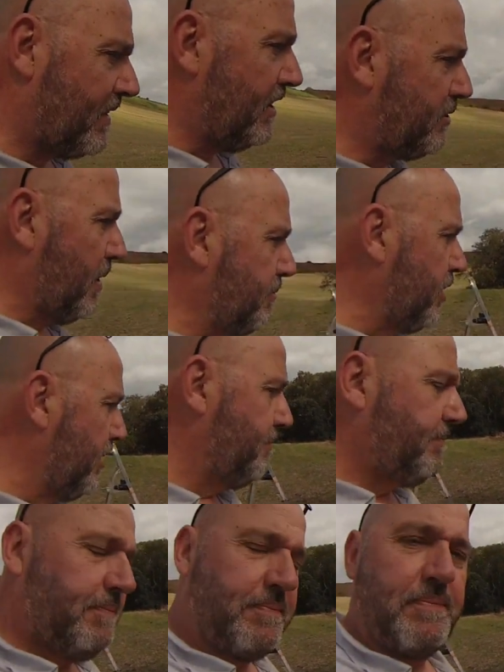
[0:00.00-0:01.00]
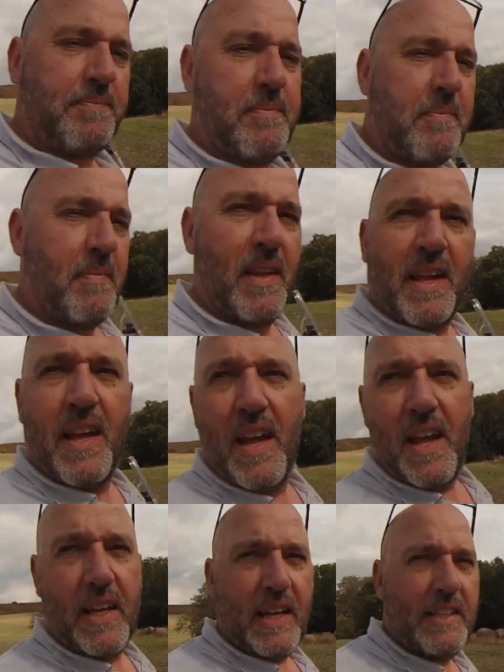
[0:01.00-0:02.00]
This is what I'm doing.
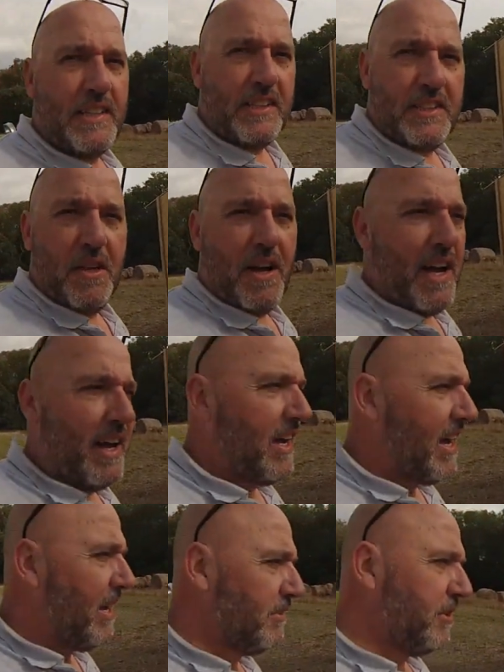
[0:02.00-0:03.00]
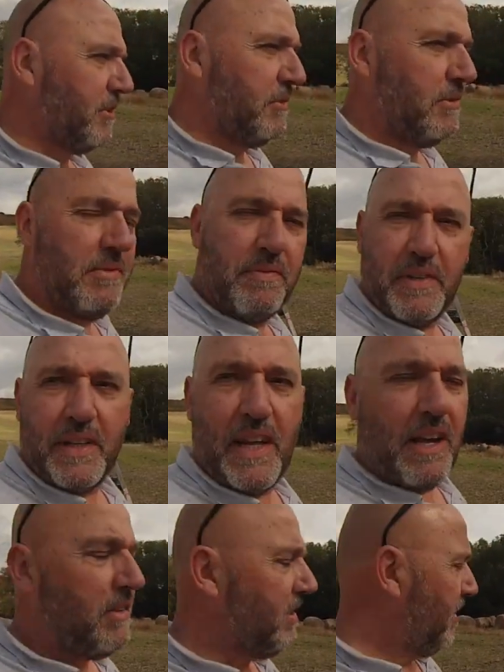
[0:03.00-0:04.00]
Again, this is not a how-to video,